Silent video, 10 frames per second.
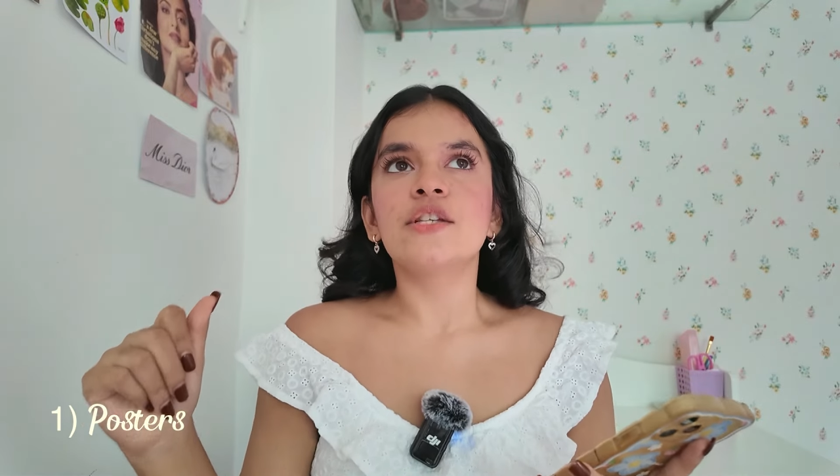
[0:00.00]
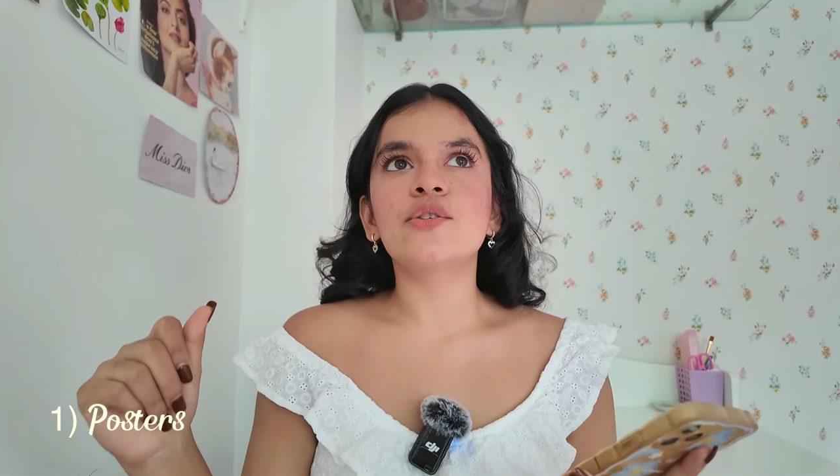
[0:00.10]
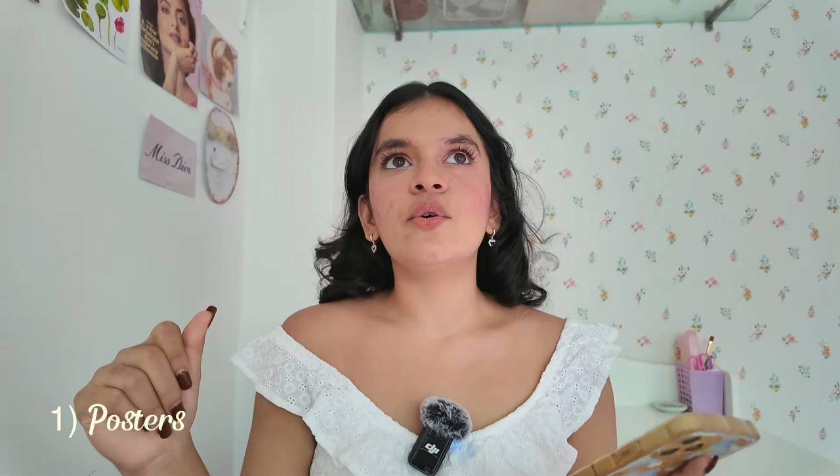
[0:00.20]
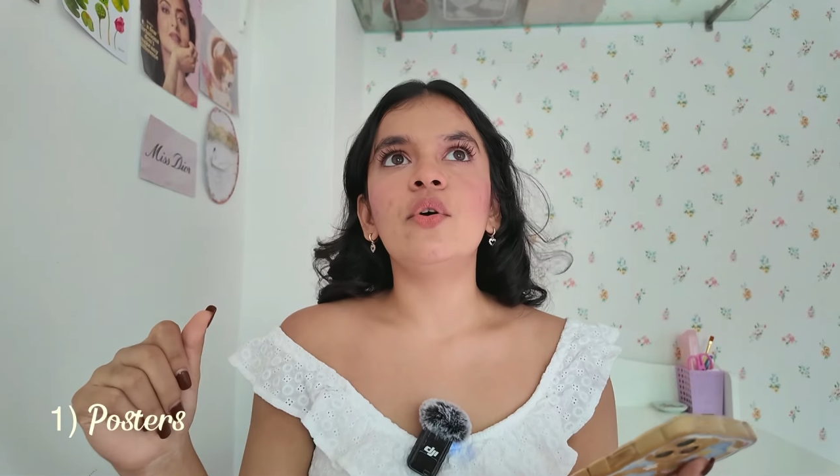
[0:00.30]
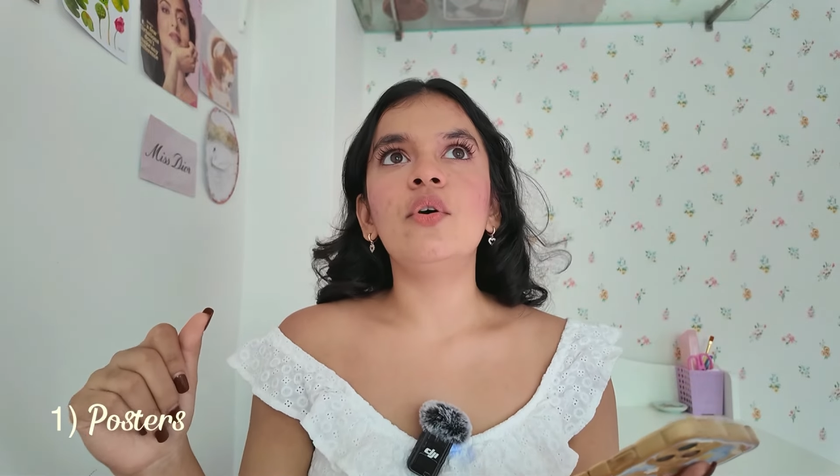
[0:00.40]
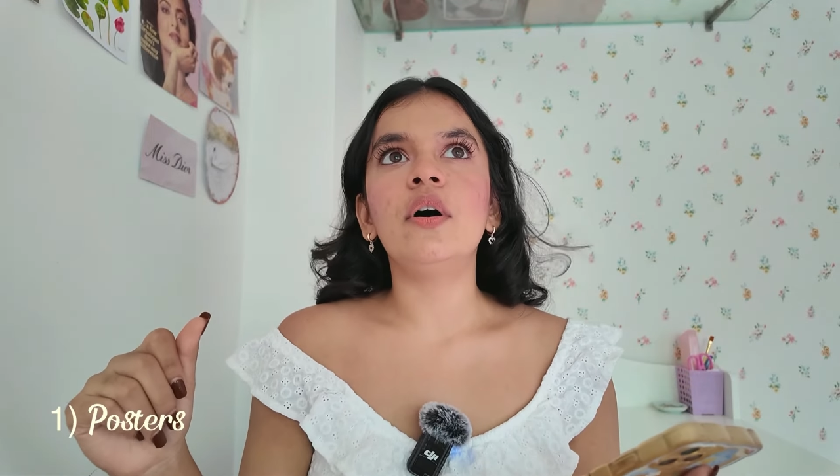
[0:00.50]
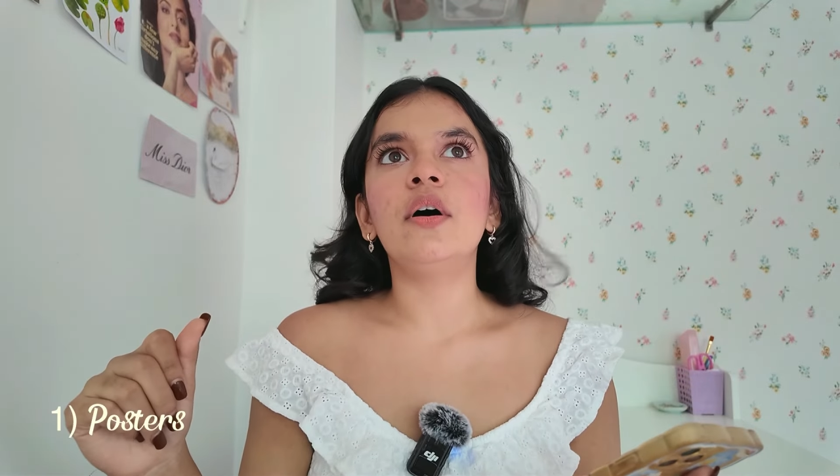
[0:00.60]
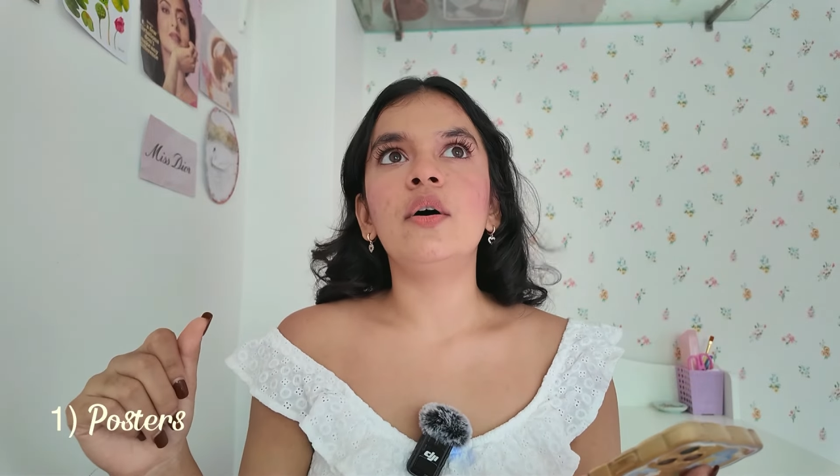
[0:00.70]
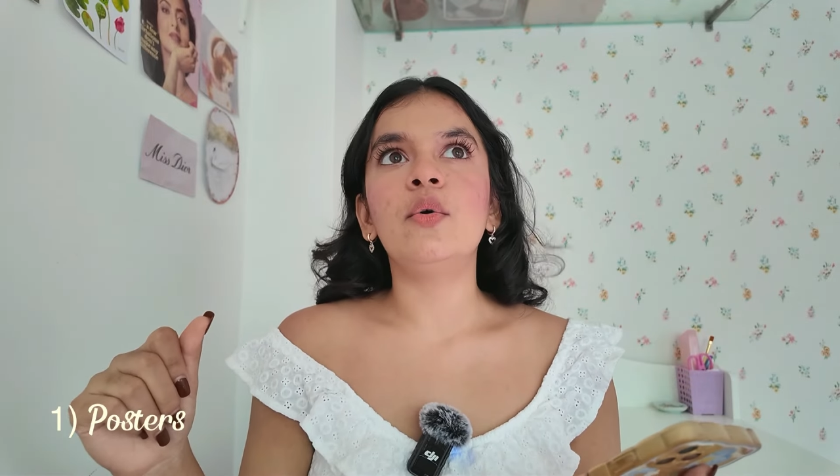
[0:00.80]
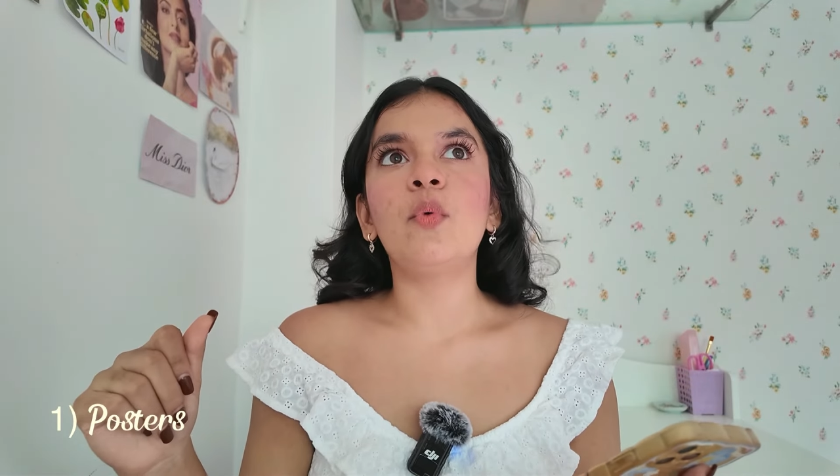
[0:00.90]

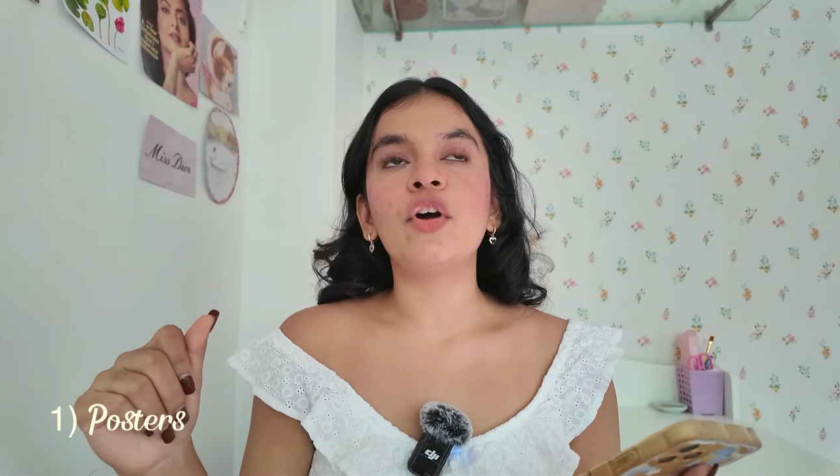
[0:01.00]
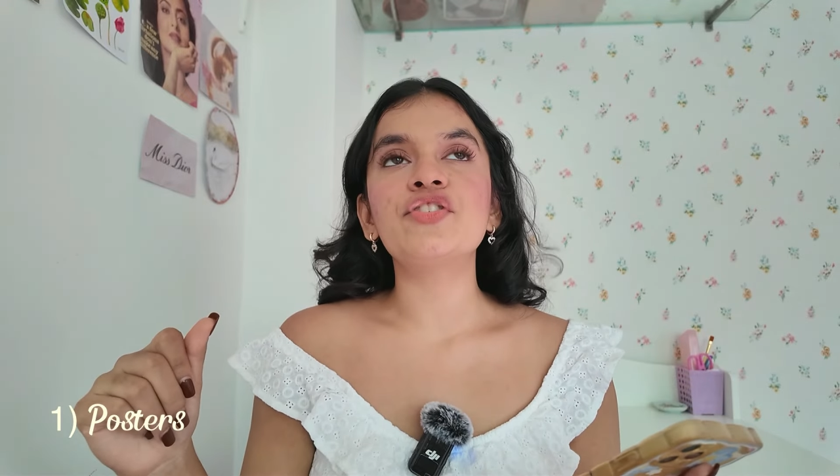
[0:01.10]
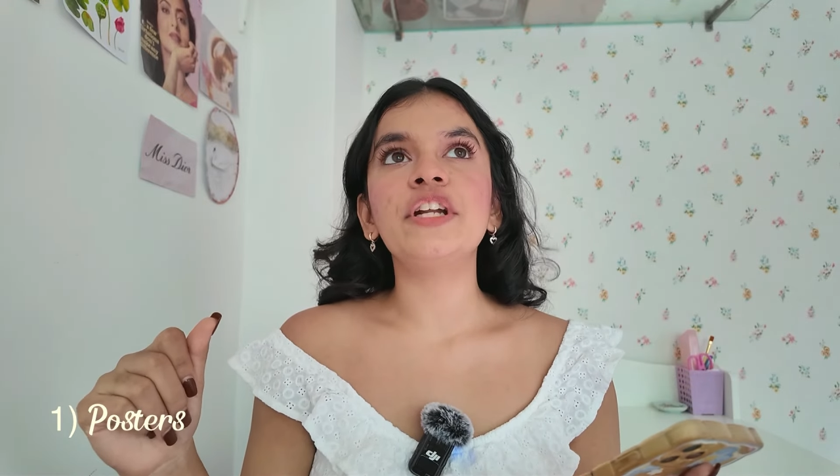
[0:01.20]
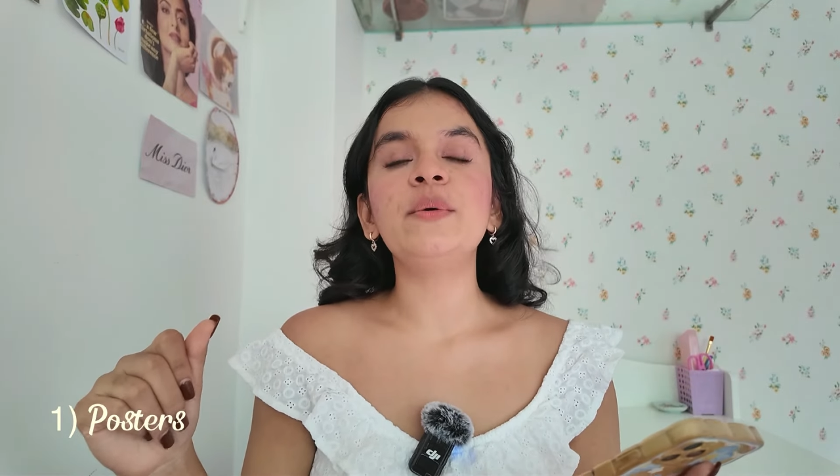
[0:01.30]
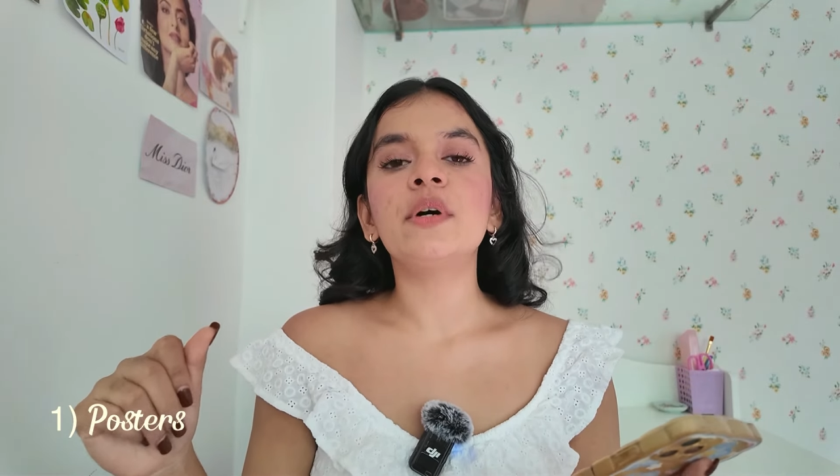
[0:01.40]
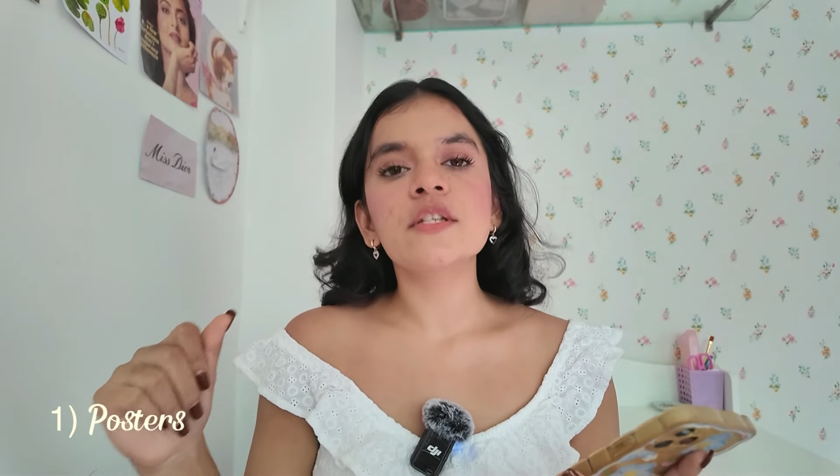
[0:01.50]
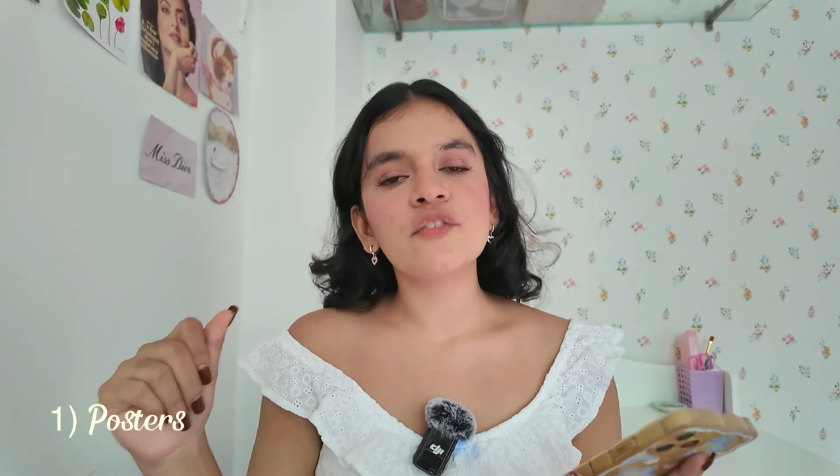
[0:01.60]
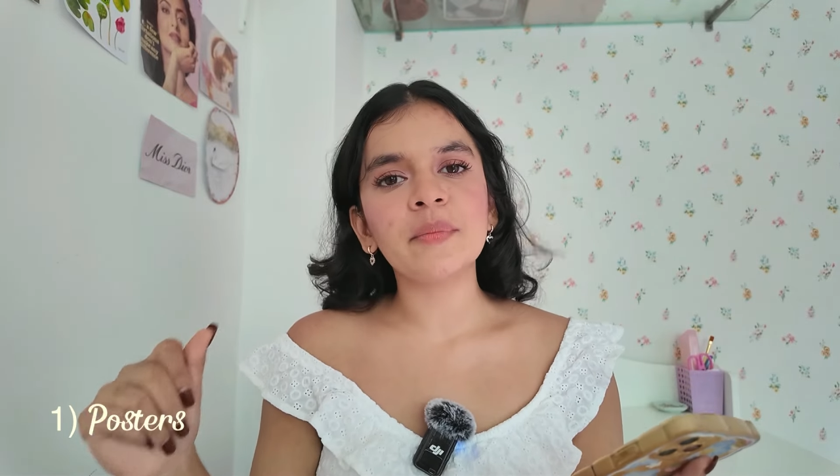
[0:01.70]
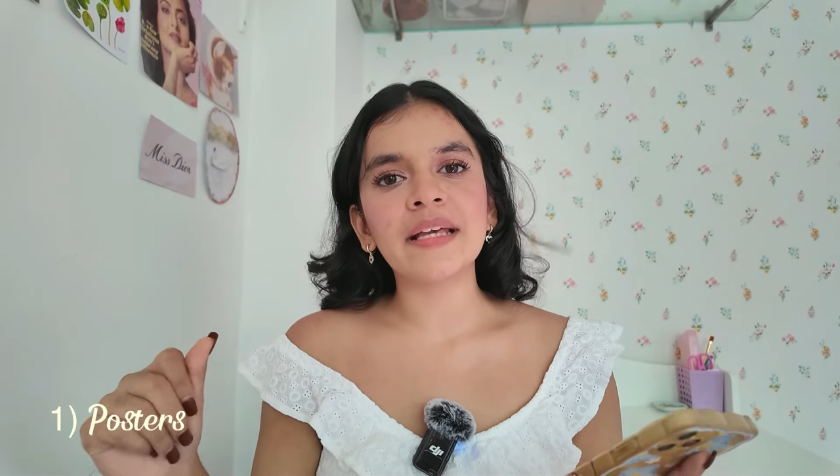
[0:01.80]
So what really works